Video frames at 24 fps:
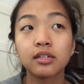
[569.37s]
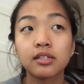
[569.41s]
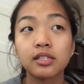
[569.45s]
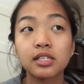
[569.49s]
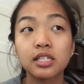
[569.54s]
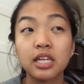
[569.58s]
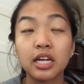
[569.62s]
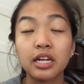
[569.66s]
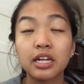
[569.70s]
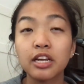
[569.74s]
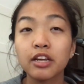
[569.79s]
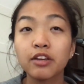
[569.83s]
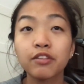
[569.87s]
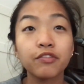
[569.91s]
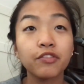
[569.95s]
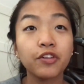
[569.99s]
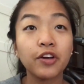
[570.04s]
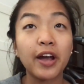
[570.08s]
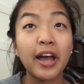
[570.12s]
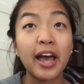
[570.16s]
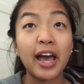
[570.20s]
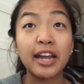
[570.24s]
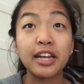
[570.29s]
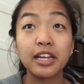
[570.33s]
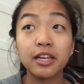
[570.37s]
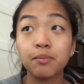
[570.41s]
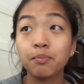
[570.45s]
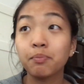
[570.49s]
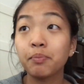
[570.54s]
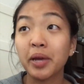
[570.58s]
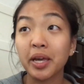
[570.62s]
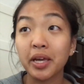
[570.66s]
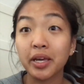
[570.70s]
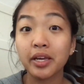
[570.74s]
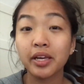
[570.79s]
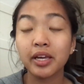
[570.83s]
studying for any
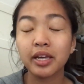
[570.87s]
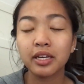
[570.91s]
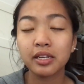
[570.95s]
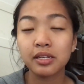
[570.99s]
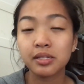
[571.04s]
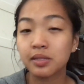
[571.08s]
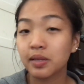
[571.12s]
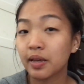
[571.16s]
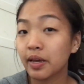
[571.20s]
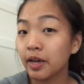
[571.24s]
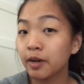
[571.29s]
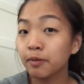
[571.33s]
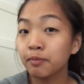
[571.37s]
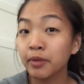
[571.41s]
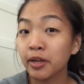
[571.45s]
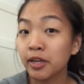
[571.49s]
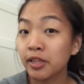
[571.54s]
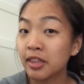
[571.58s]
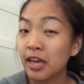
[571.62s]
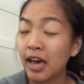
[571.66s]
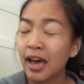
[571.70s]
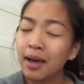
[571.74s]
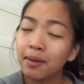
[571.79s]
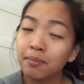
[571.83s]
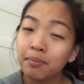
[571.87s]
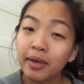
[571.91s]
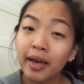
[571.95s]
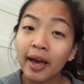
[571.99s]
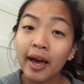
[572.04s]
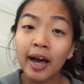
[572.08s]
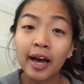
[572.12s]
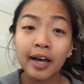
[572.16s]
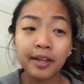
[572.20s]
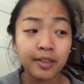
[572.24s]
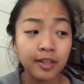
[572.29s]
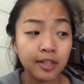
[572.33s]
big exam like the
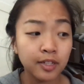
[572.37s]
MCAT,